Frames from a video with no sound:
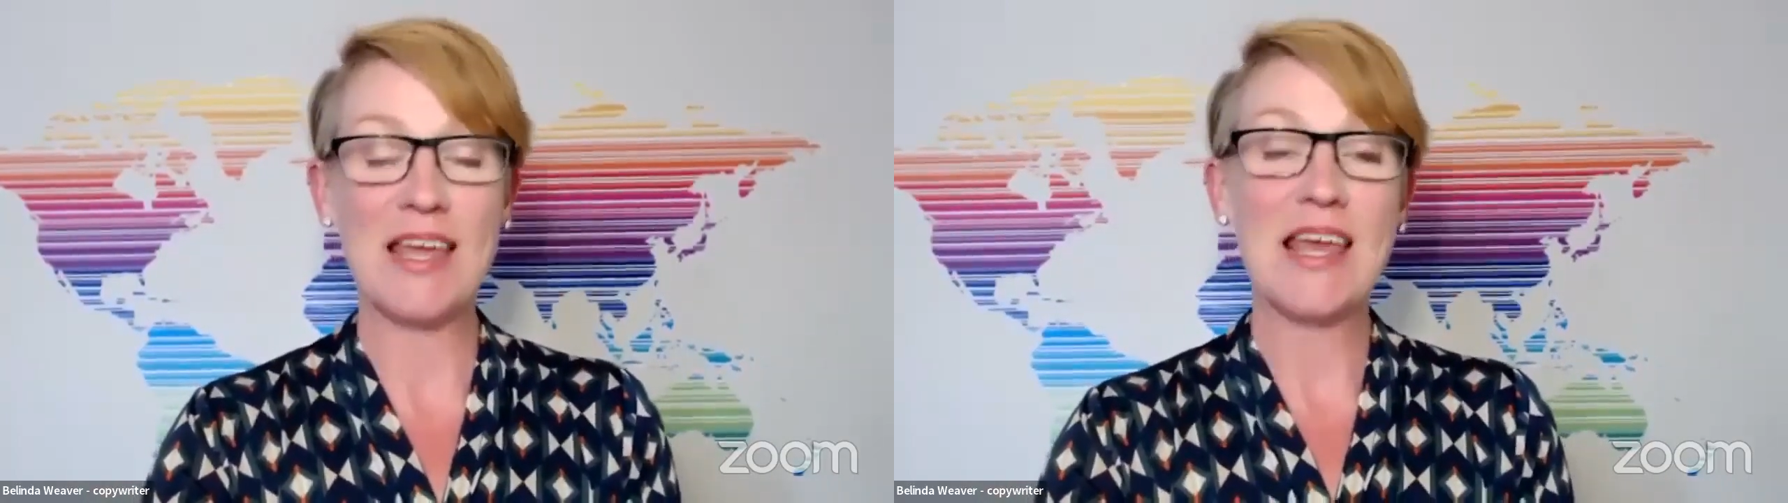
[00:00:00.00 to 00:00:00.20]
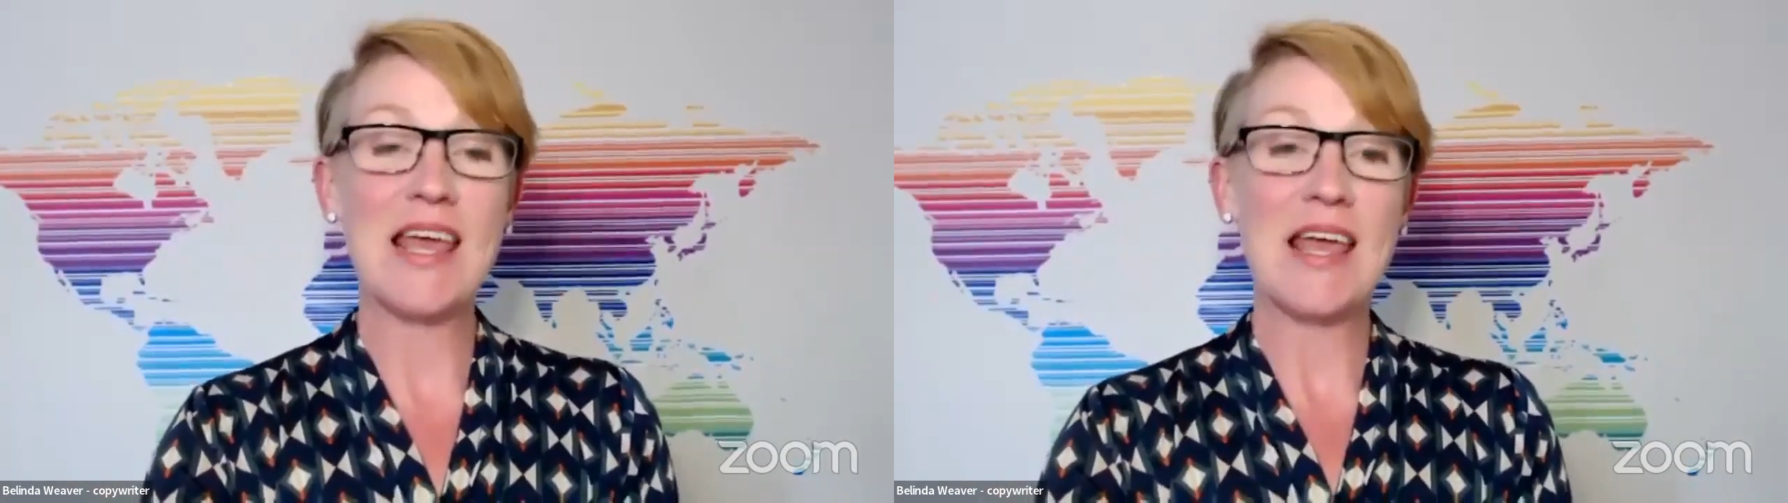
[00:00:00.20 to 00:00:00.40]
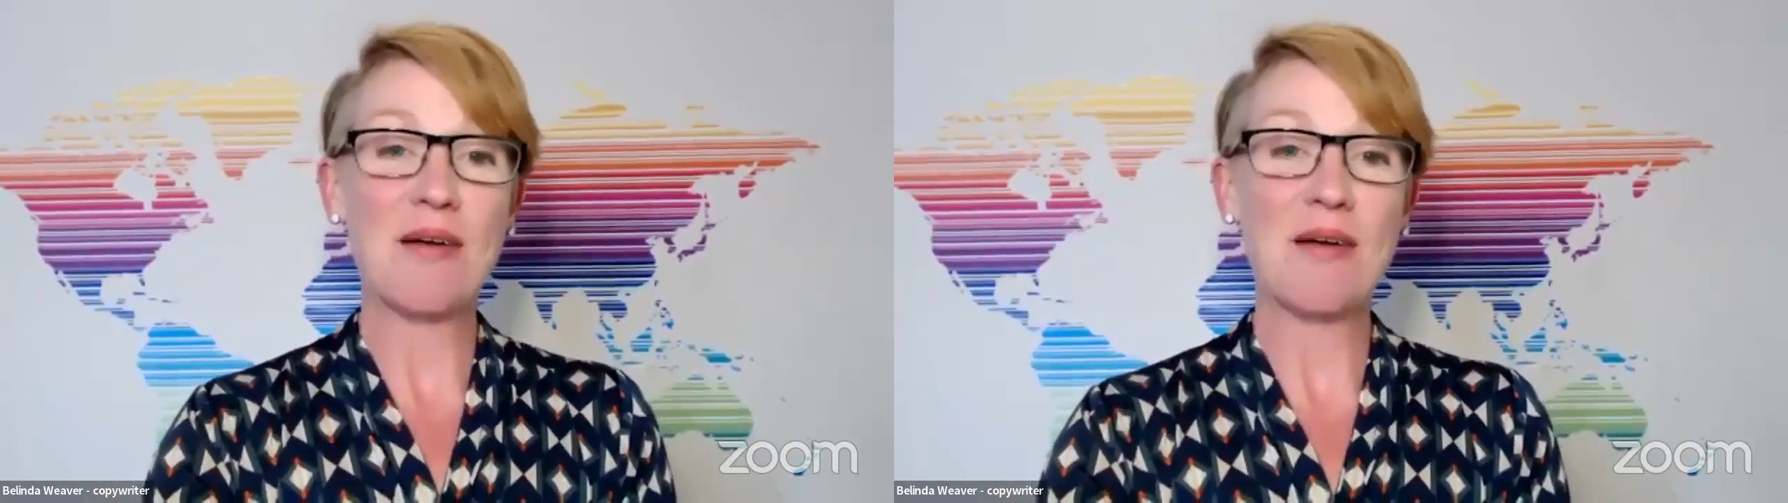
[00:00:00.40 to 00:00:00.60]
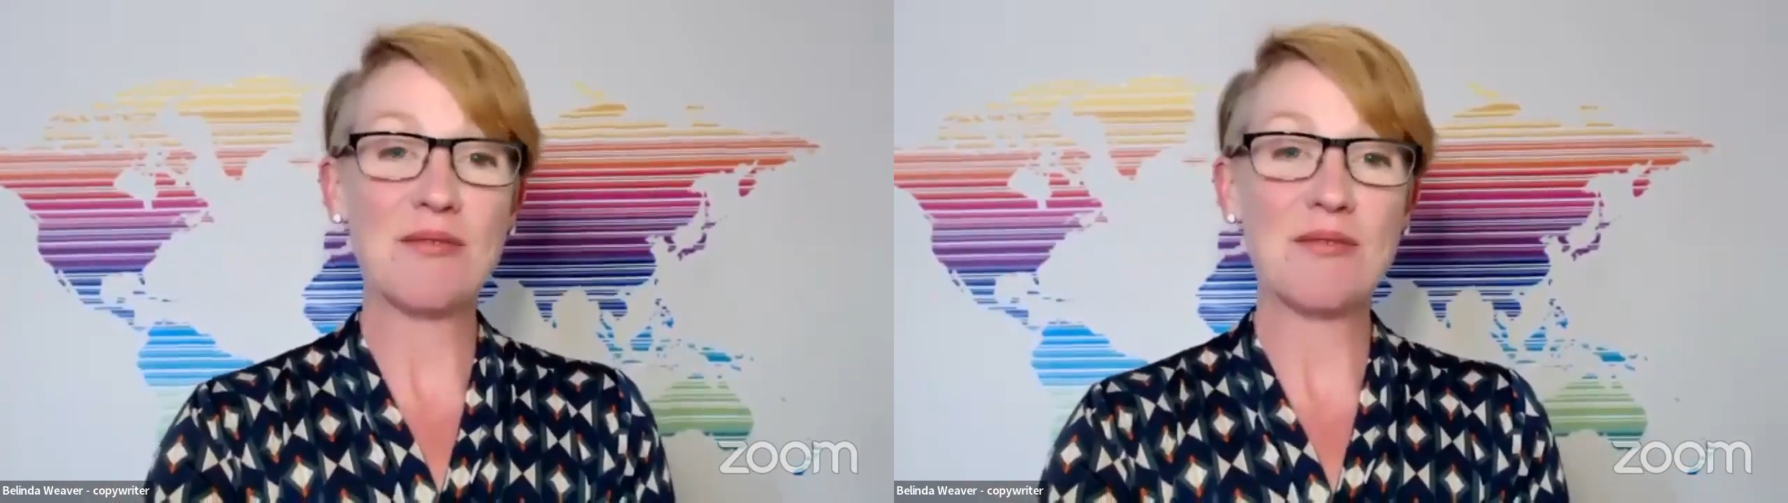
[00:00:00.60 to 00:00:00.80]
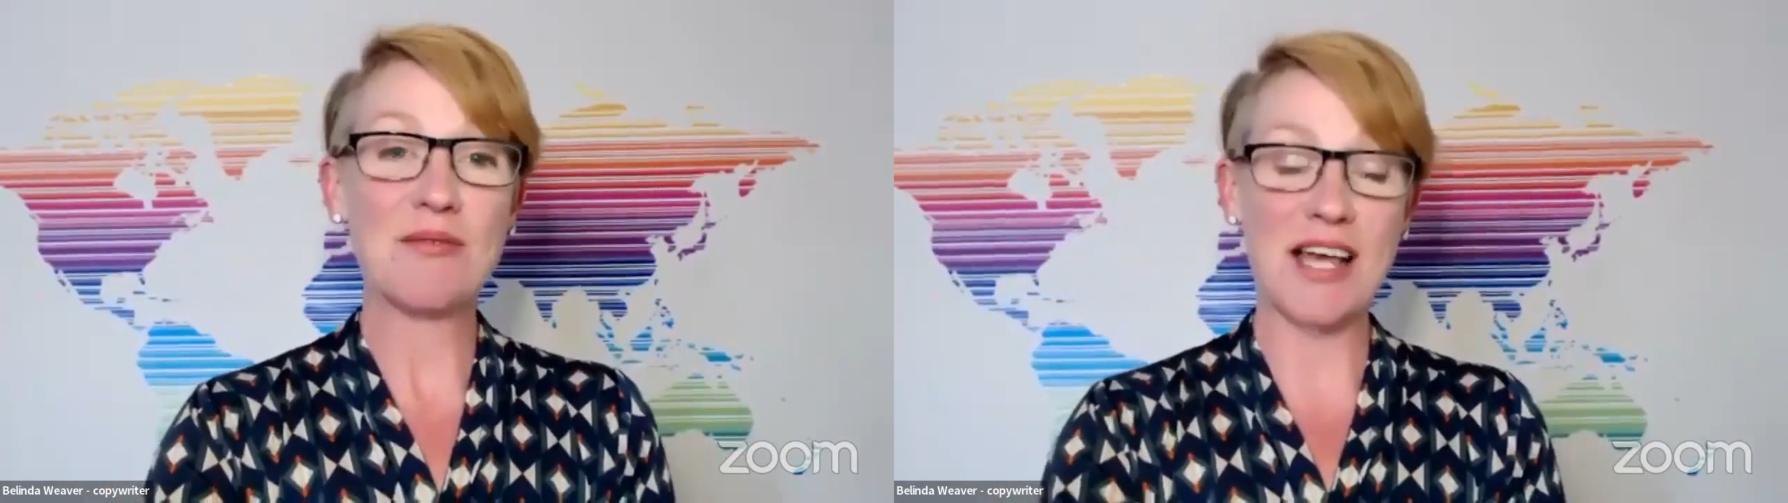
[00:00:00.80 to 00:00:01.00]
It was
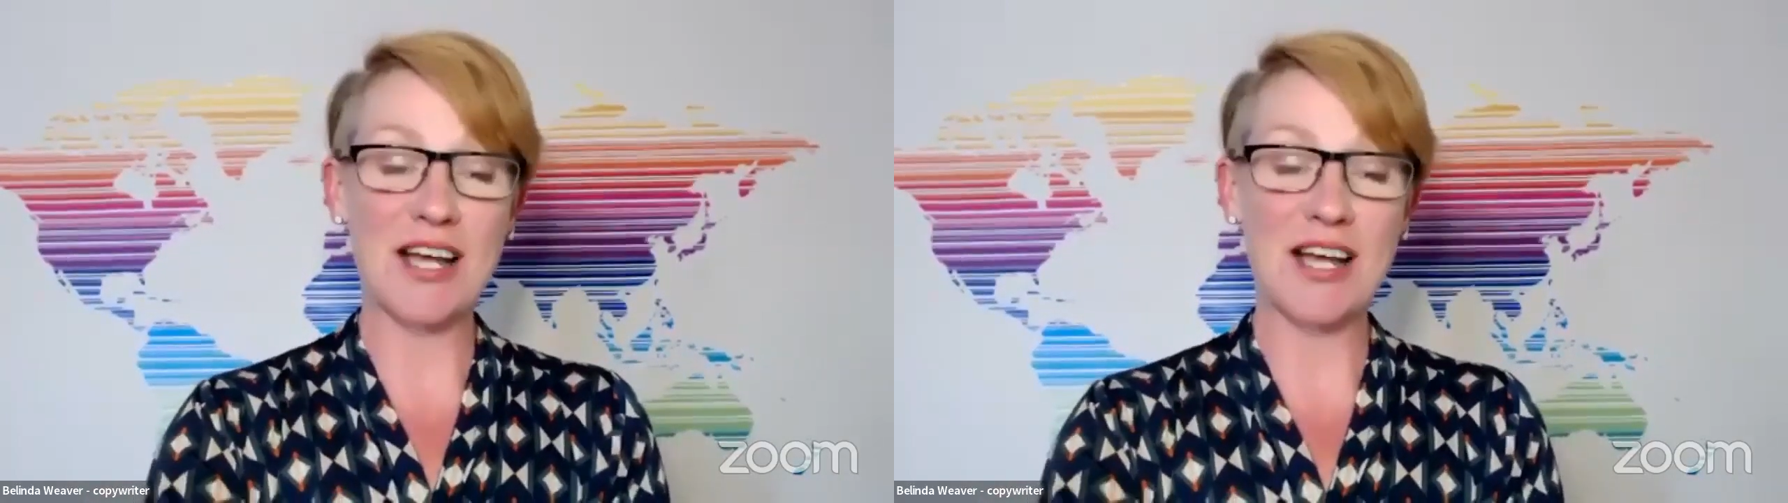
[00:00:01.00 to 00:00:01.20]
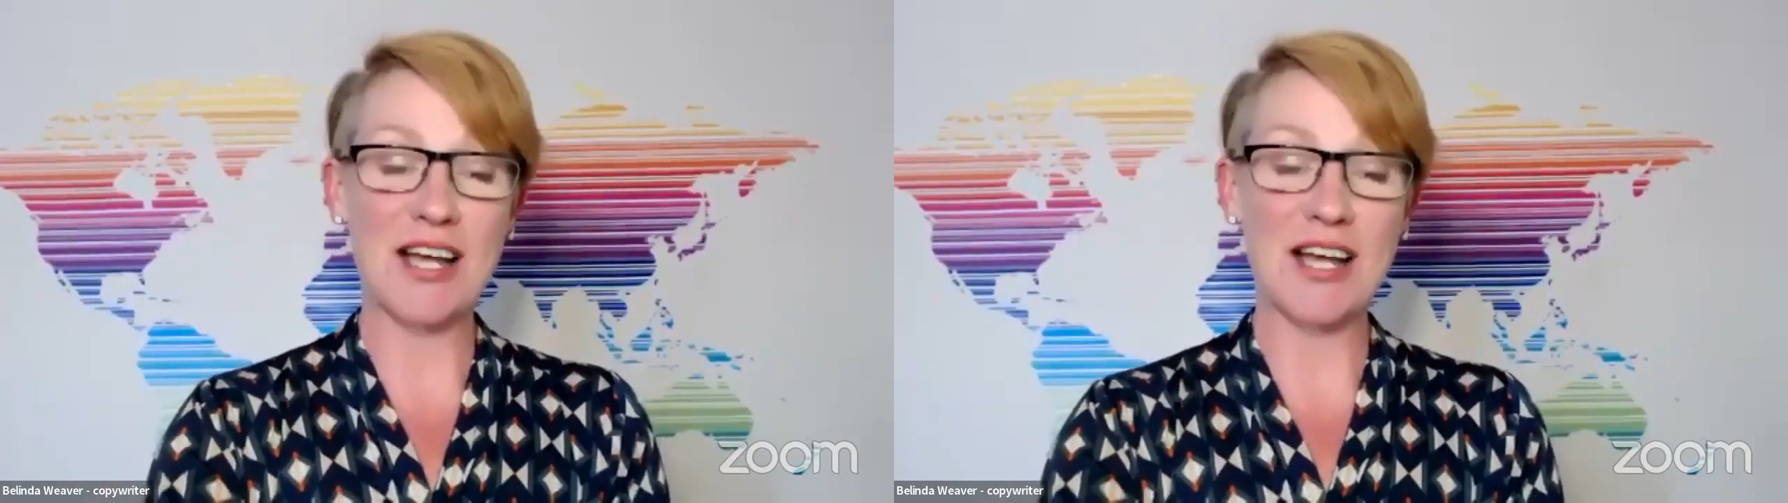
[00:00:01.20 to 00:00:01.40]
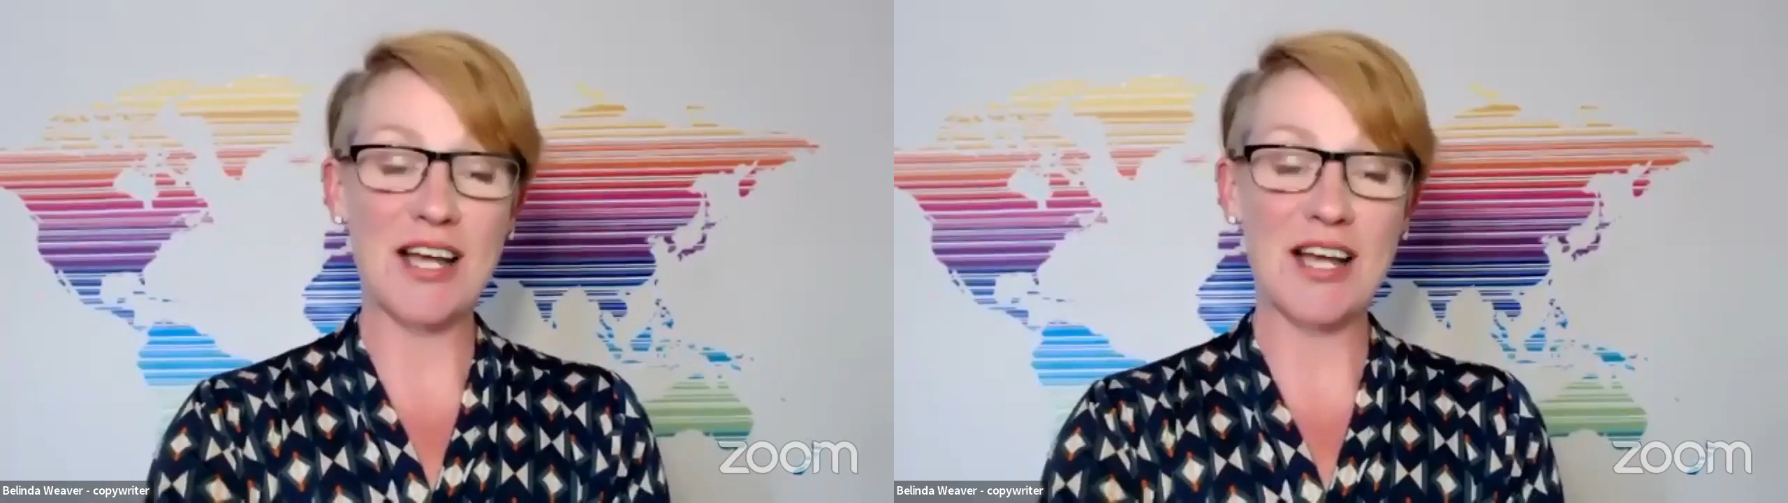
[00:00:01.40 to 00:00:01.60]
actually,